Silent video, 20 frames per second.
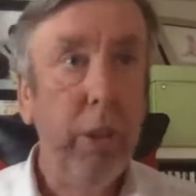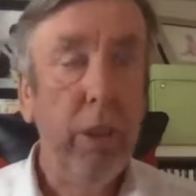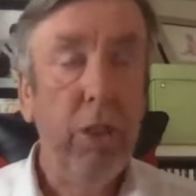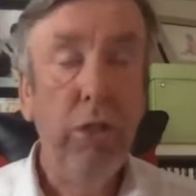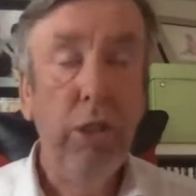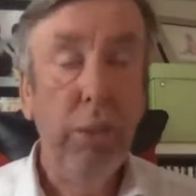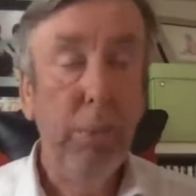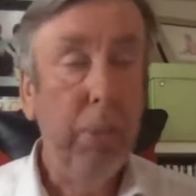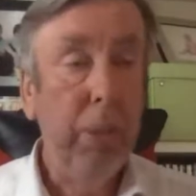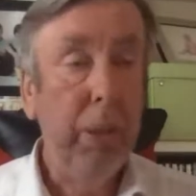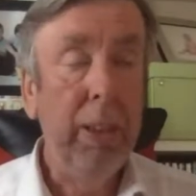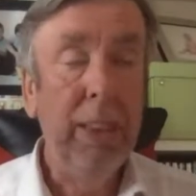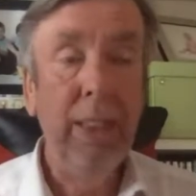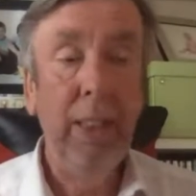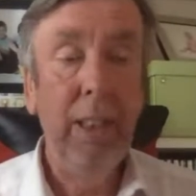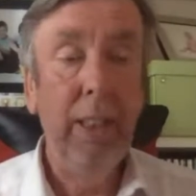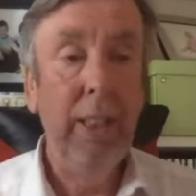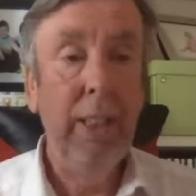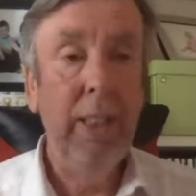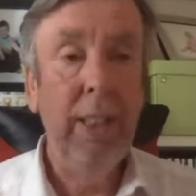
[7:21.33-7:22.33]

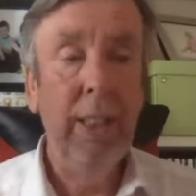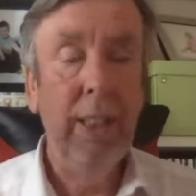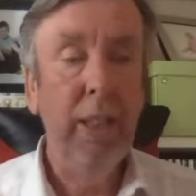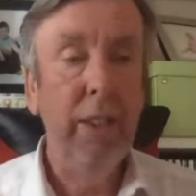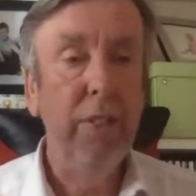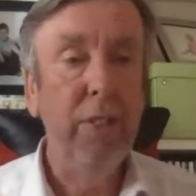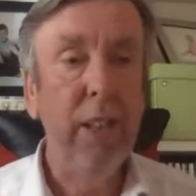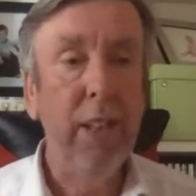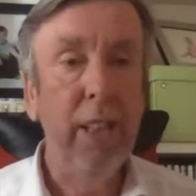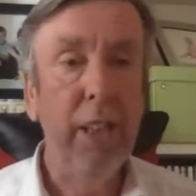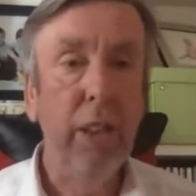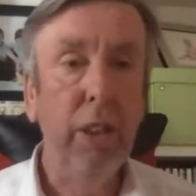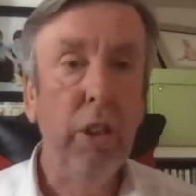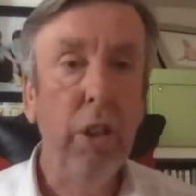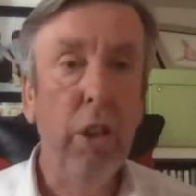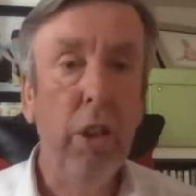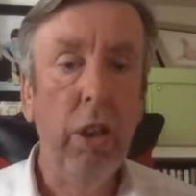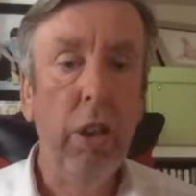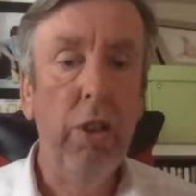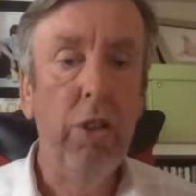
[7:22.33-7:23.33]
typically a day at a
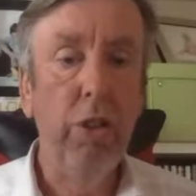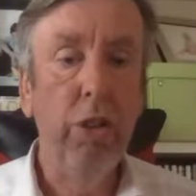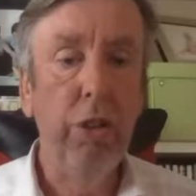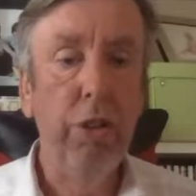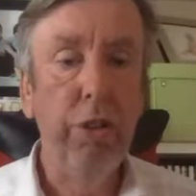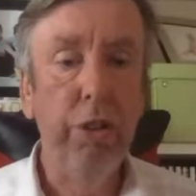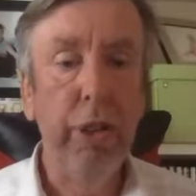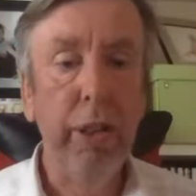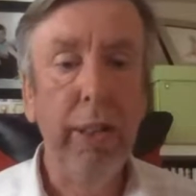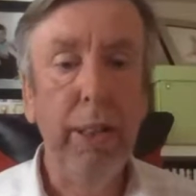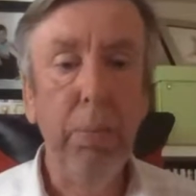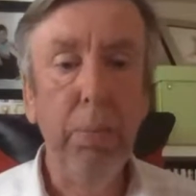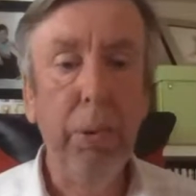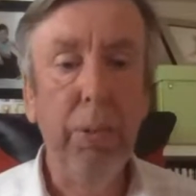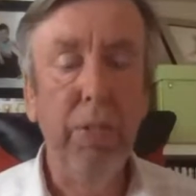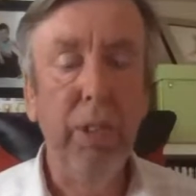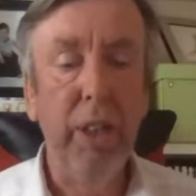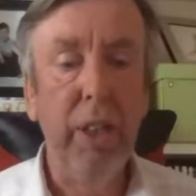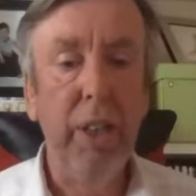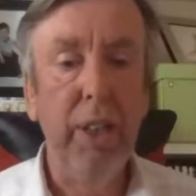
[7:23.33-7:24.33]
college or a training
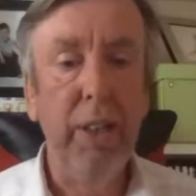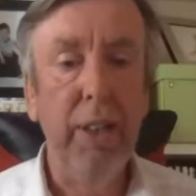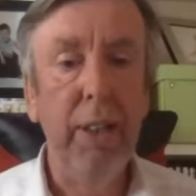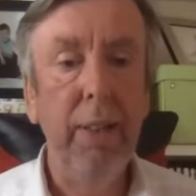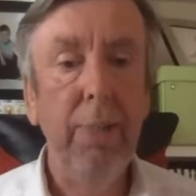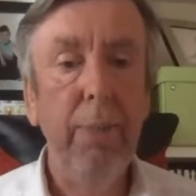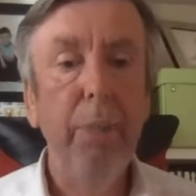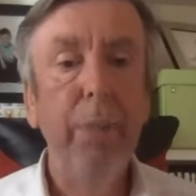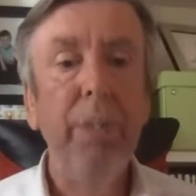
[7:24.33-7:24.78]
provider,